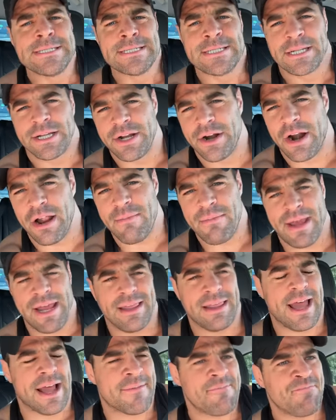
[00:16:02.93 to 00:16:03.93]
You know what I
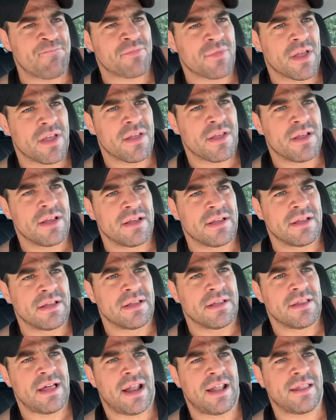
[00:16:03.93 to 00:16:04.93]
mean? Like,
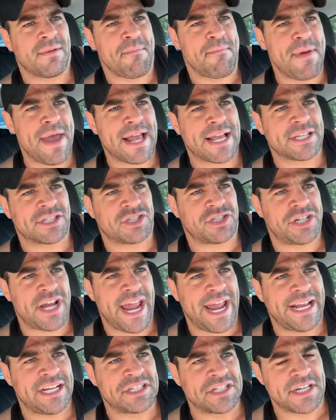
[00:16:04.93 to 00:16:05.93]
a lot of the biggest
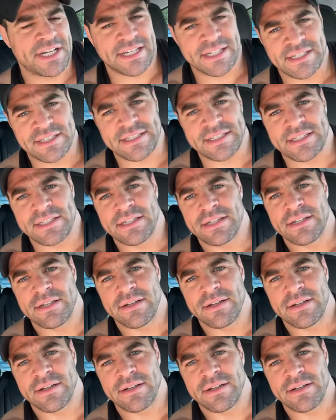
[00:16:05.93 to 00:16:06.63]
changes,